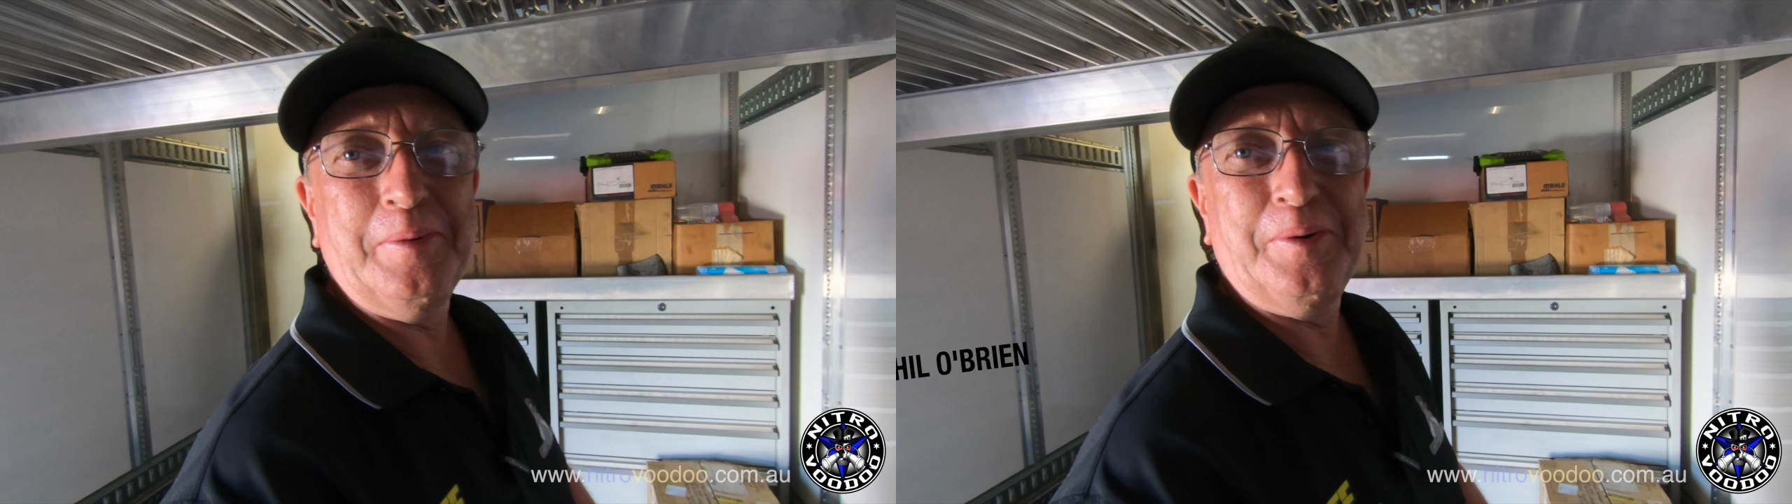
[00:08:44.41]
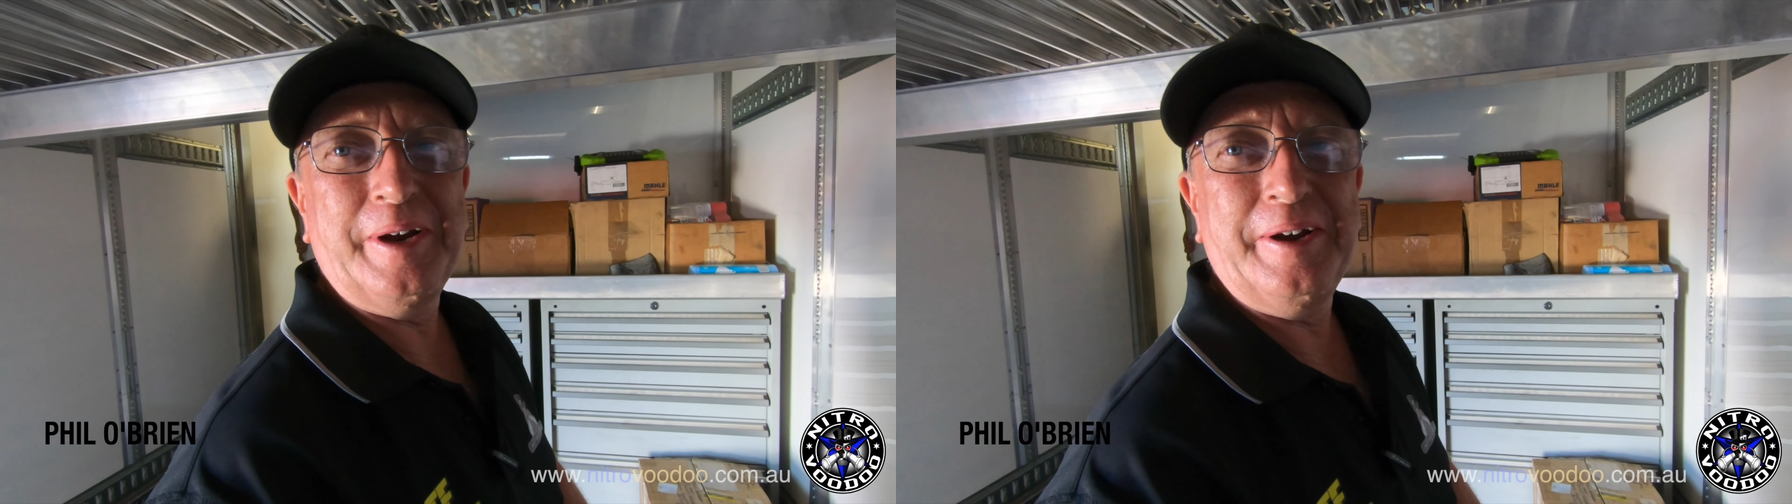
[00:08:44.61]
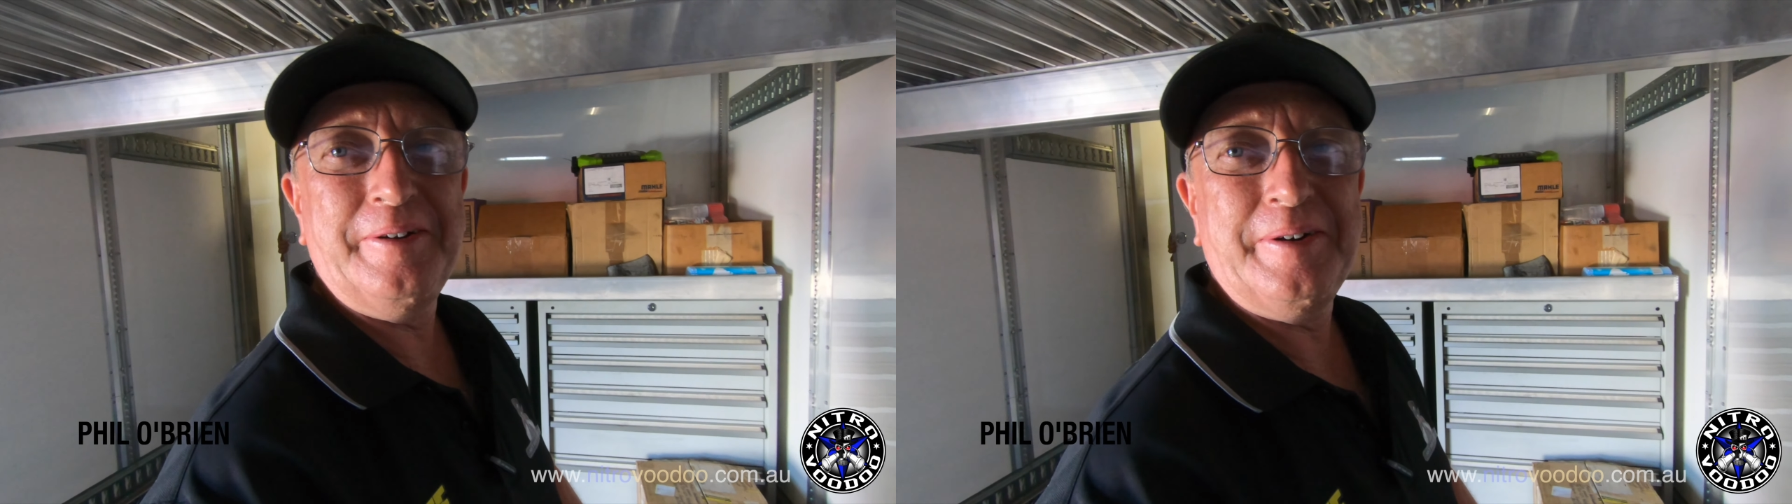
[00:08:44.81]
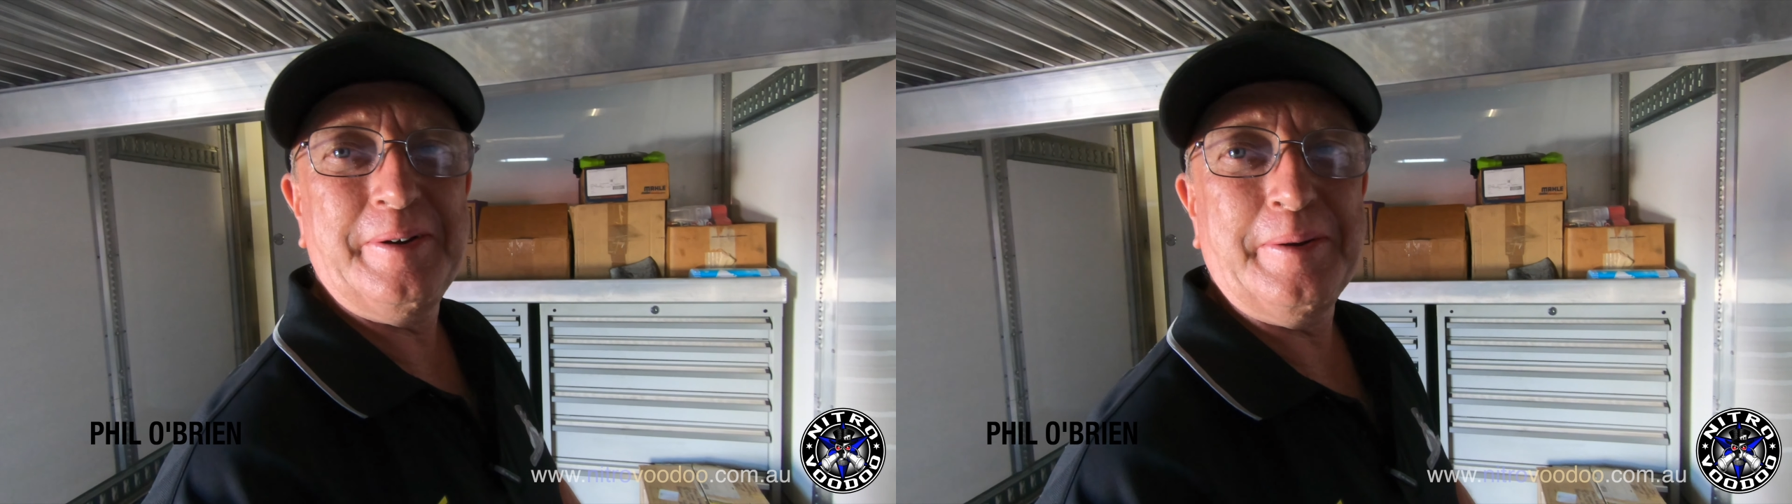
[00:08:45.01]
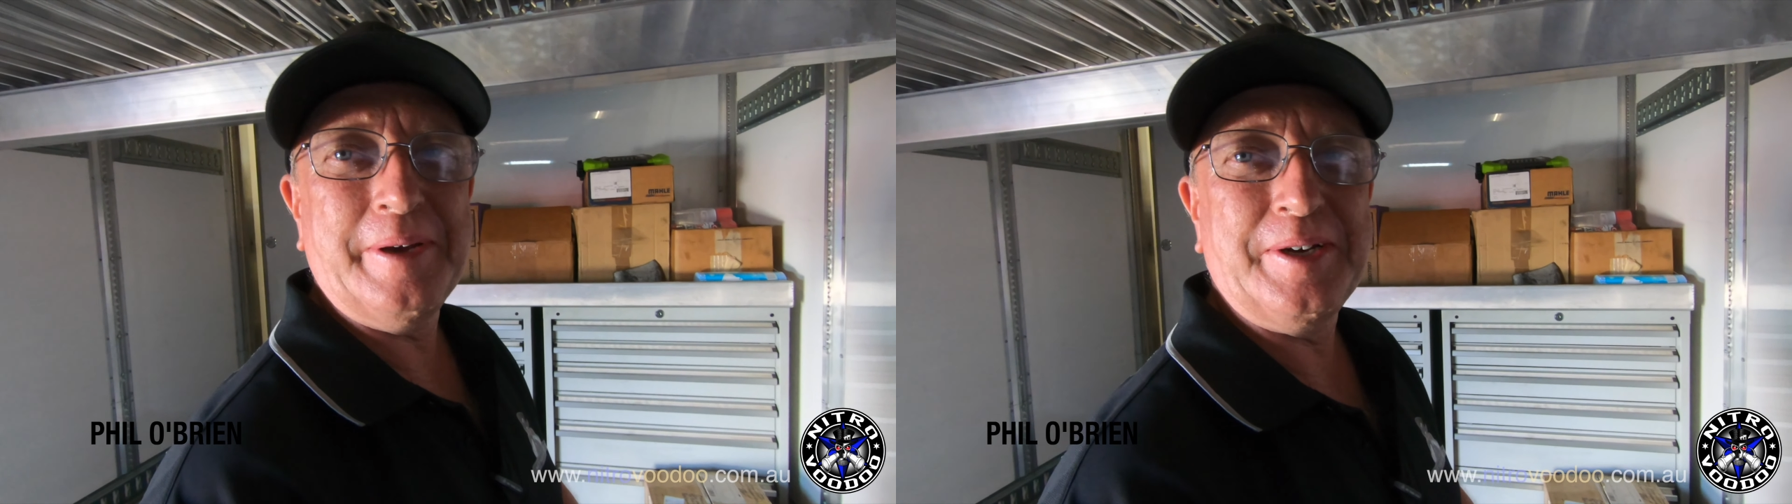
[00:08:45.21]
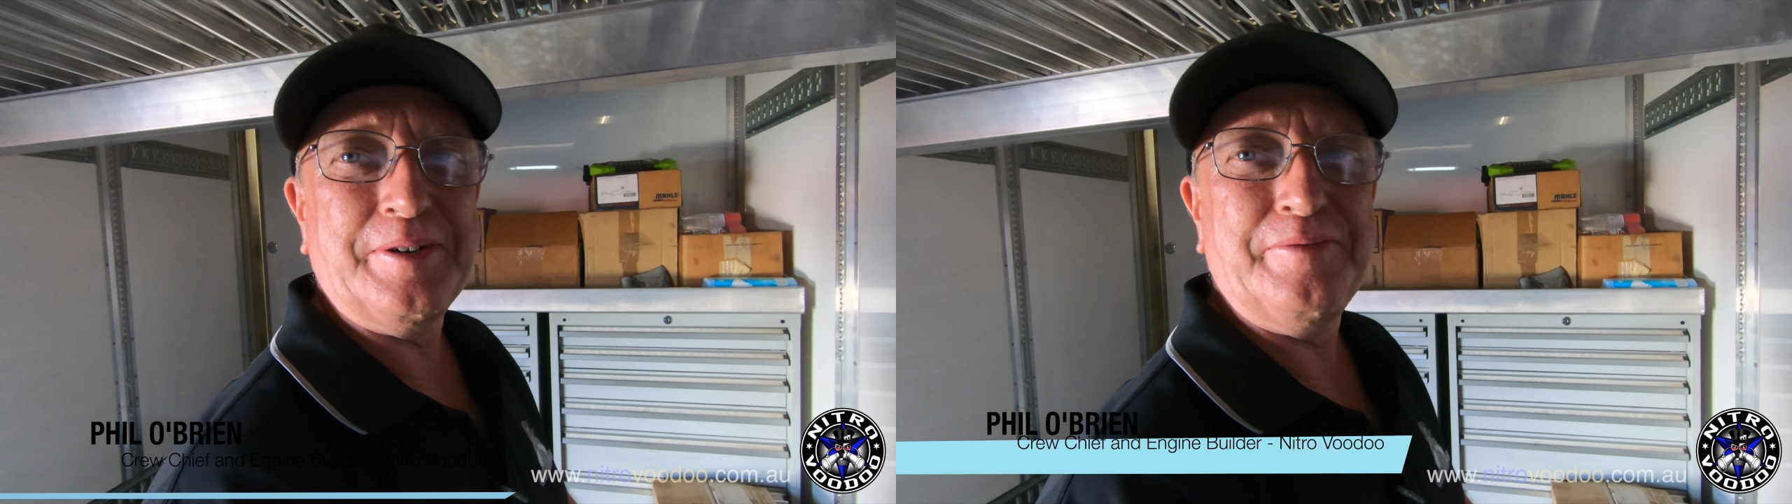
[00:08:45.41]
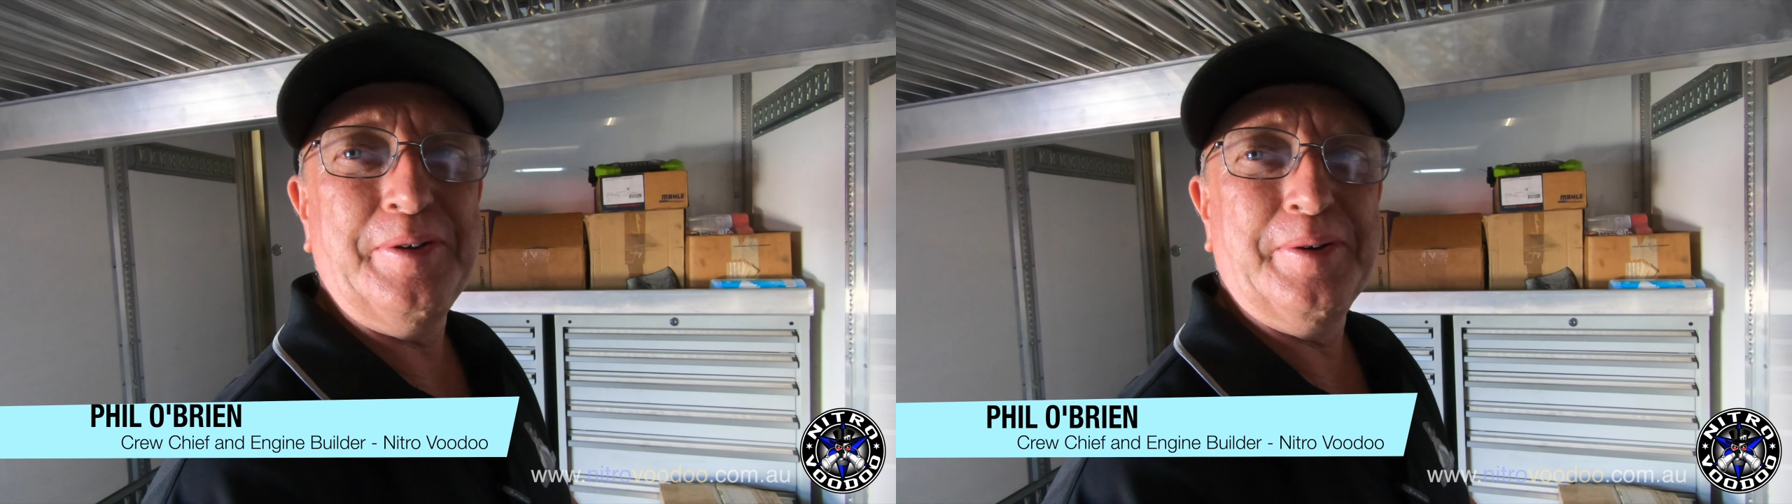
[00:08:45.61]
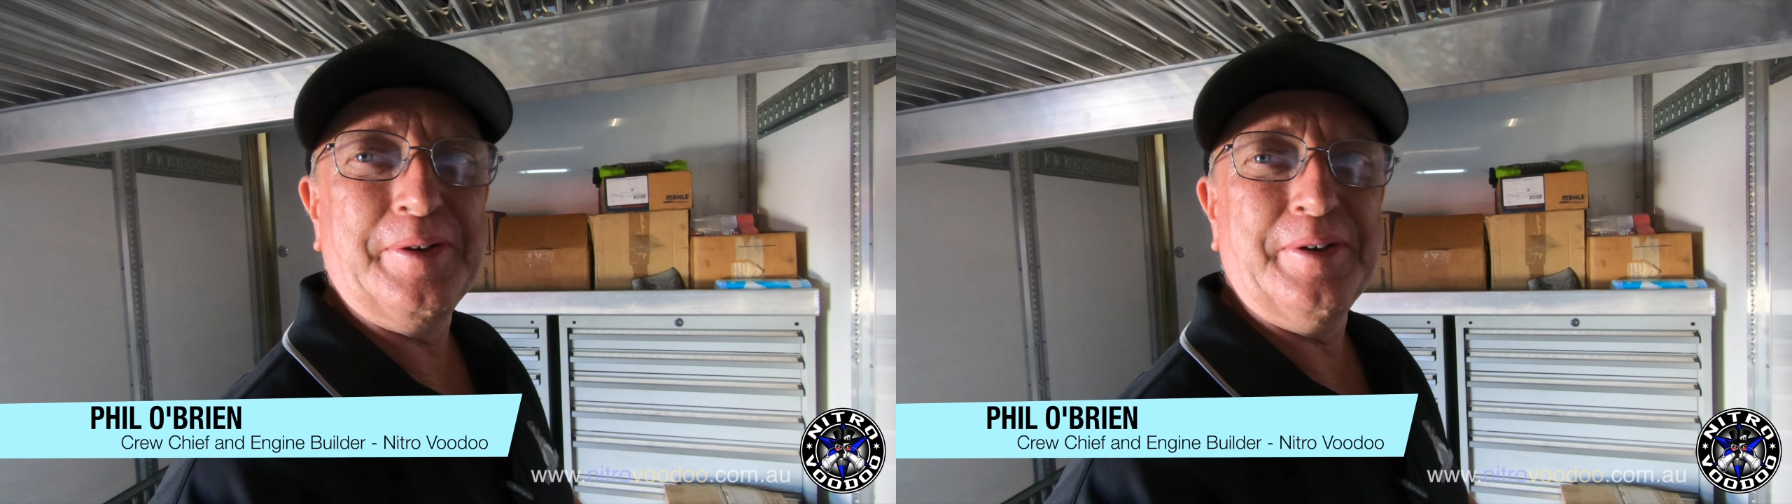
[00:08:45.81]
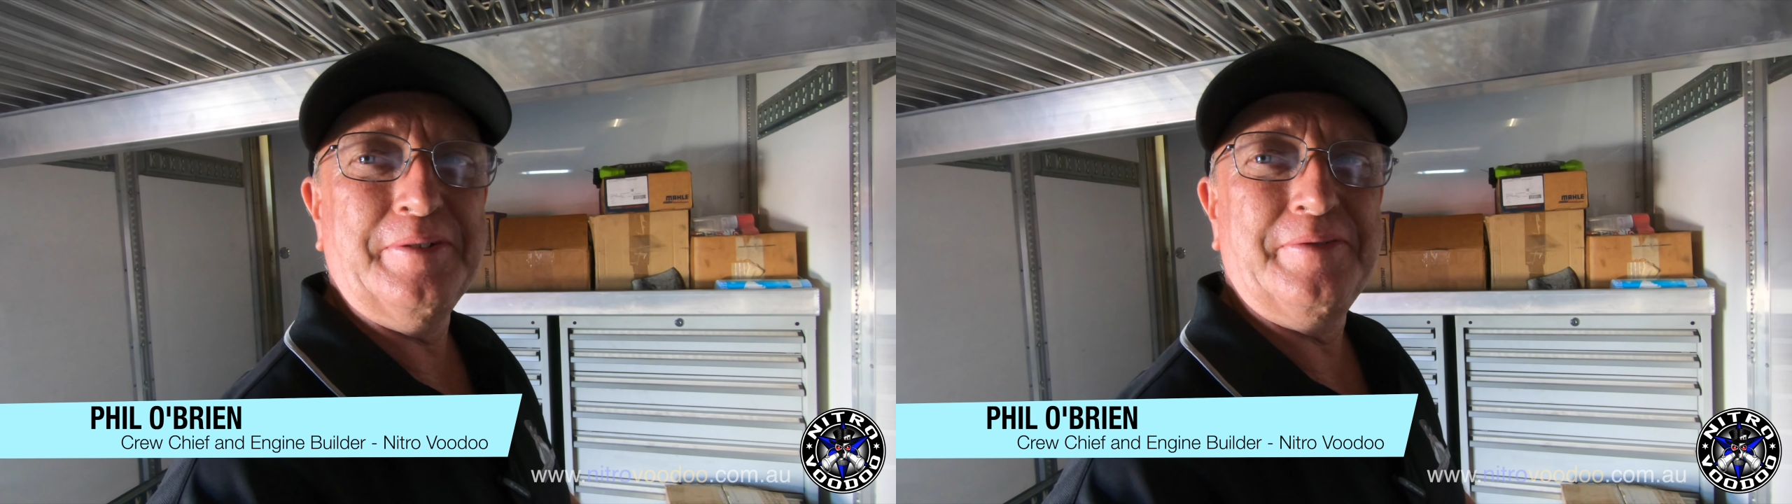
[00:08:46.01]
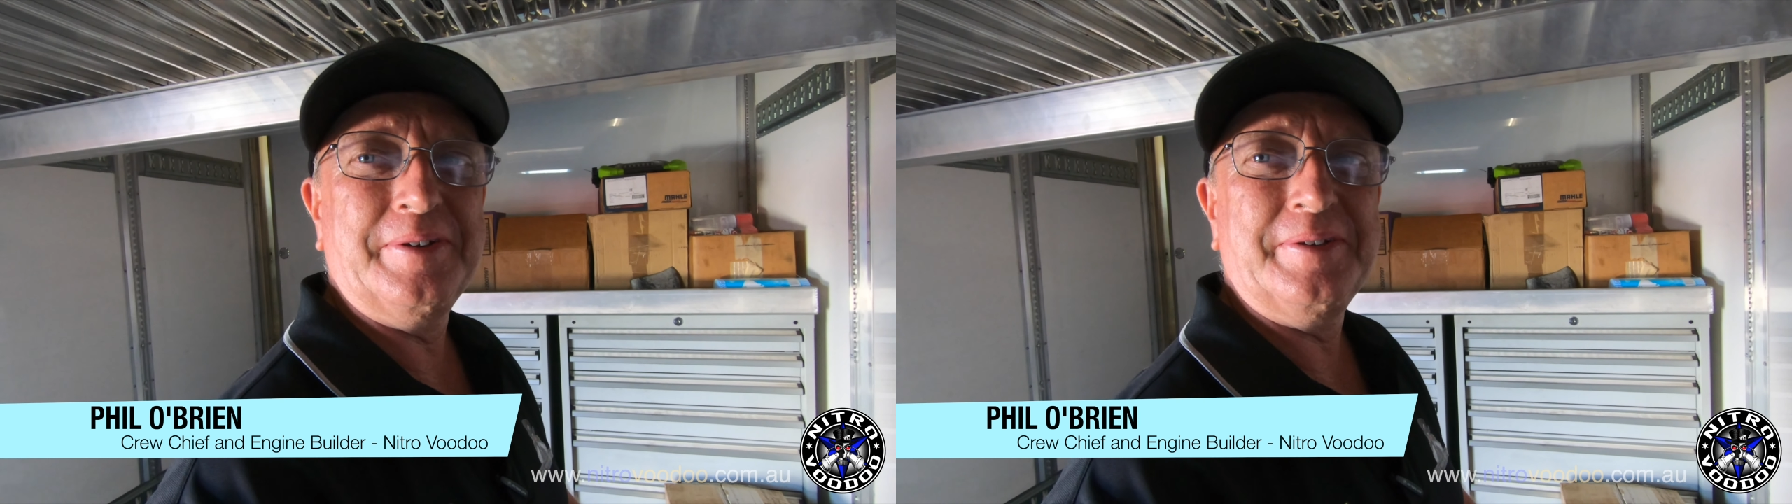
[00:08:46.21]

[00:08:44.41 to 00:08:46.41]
more air into it to match the fuel curve